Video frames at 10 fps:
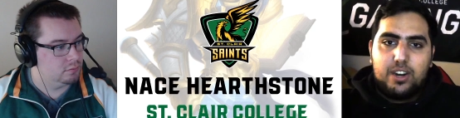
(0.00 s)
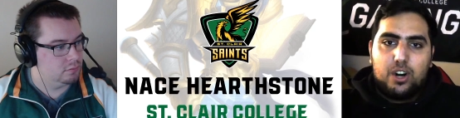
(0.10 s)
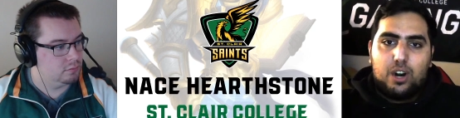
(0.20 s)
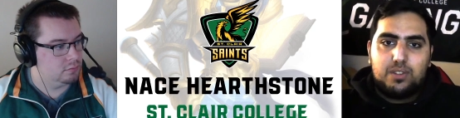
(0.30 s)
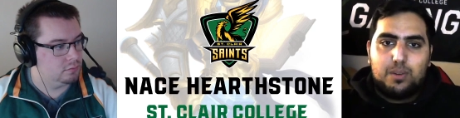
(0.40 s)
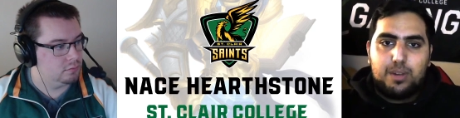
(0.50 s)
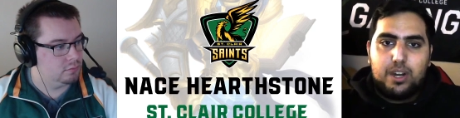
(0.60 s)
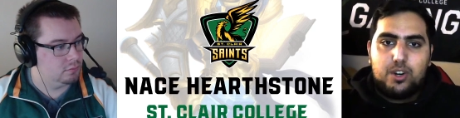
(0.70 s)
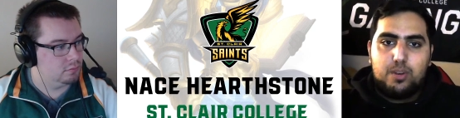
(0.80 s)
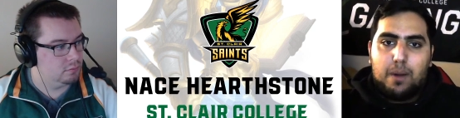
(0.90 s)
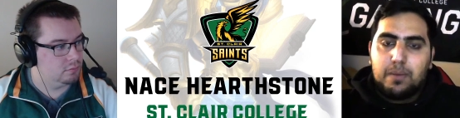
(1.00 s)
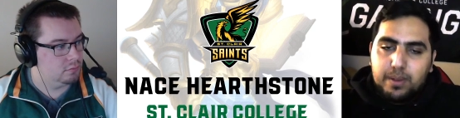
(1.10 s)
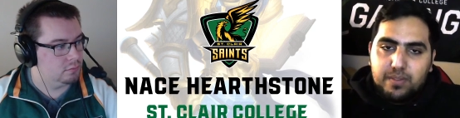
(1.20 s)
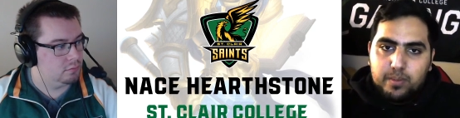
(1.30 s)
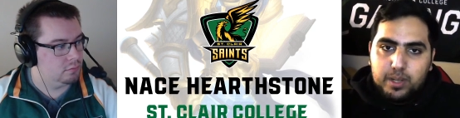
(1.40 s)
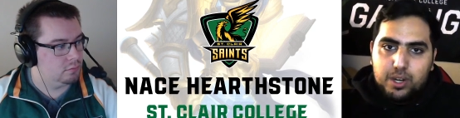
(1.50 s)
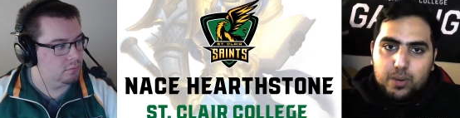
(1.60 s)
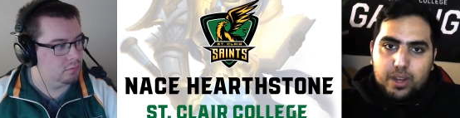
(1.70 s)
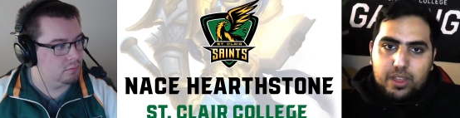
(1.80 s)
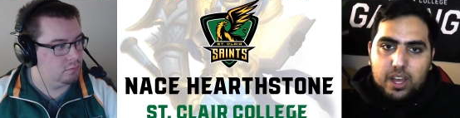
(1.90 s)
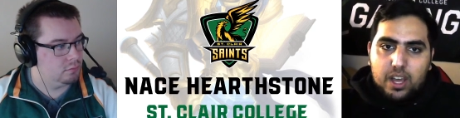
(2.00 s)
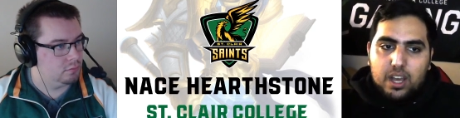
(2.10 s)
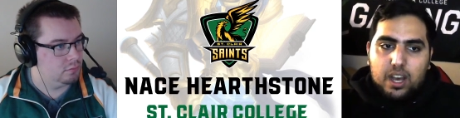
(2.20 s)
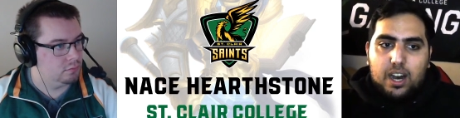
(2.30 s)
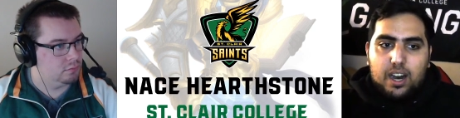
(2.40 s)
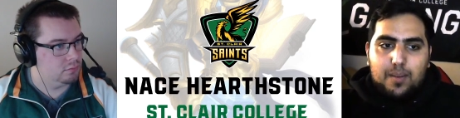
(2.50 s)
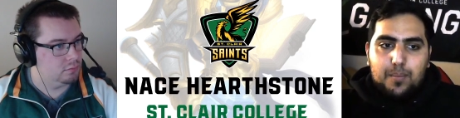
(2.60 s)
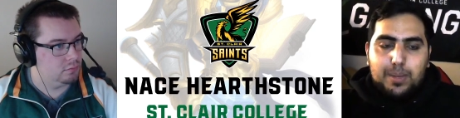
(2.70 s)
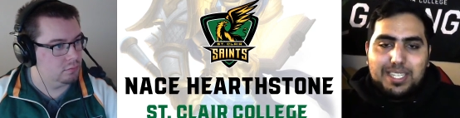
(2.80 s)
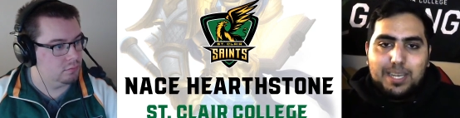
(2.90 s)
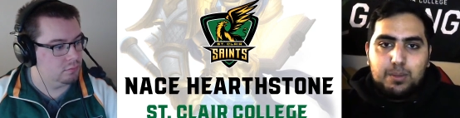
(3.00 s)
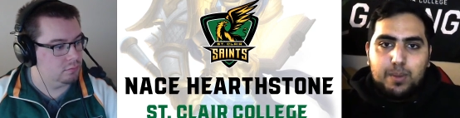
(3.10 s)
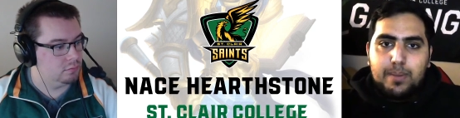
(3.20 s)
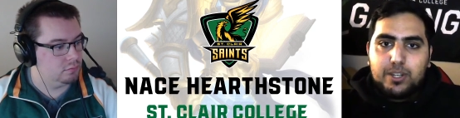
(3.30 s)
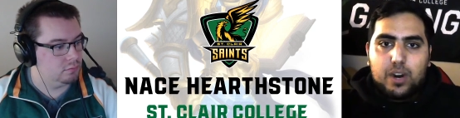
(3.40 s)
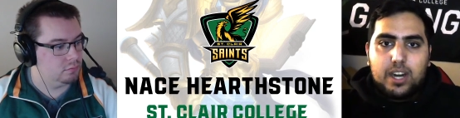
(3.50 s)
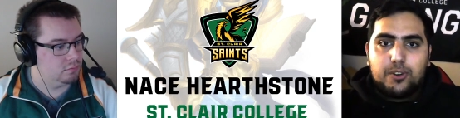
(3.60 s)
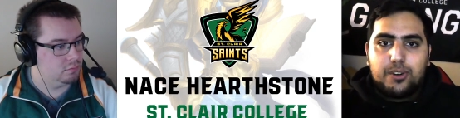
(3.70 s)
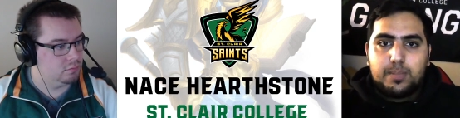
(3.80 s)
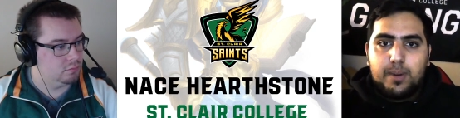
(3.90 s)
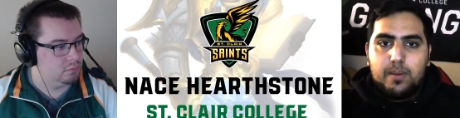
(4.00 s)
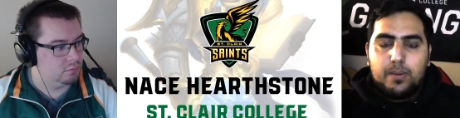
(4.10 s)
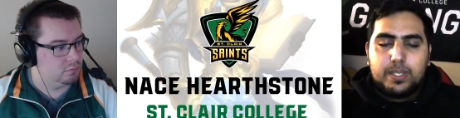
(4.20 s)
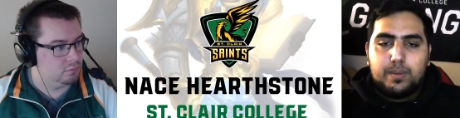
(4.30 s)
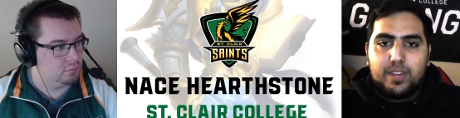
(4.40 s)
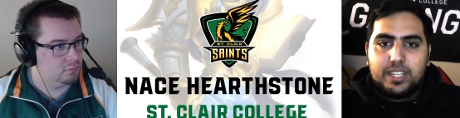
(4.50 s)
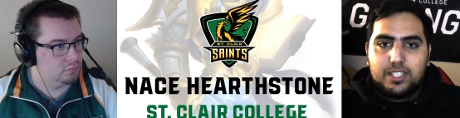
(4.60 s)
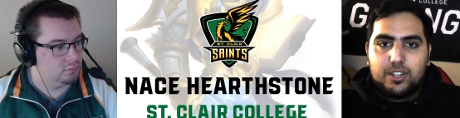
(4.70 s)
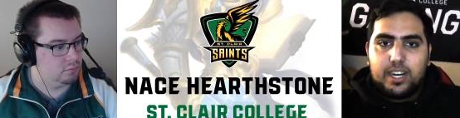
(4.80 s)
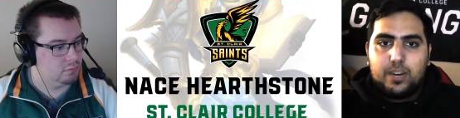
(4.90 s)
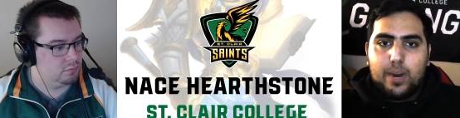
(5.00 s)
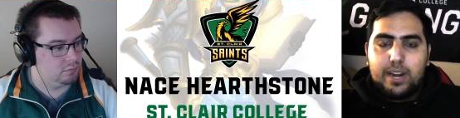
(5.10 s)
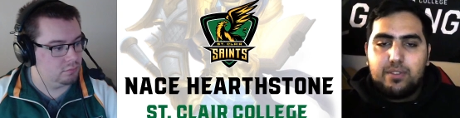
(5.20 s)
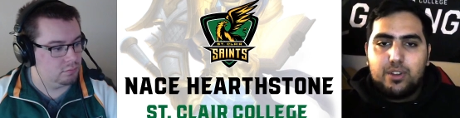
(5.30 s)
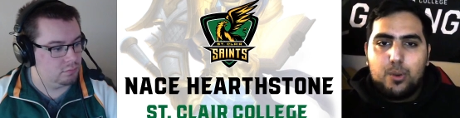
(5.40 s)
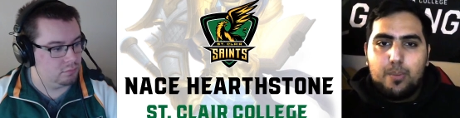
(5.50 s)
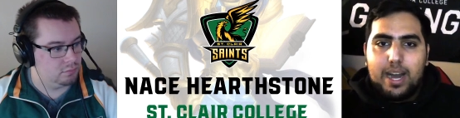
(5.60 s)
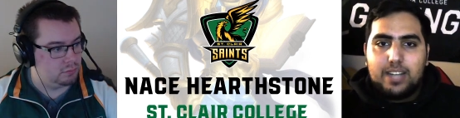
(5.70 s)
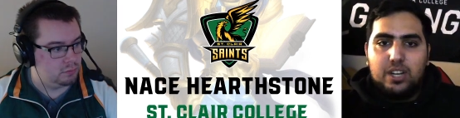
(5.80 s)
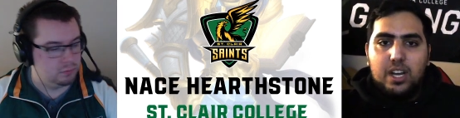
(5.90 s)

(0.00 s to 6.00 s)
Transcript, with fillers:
Speaker 1: or a Hearthstone player, you're probably familiar with. Um, but teams might be trying to experiment with some things as they're getting ready for the new patch,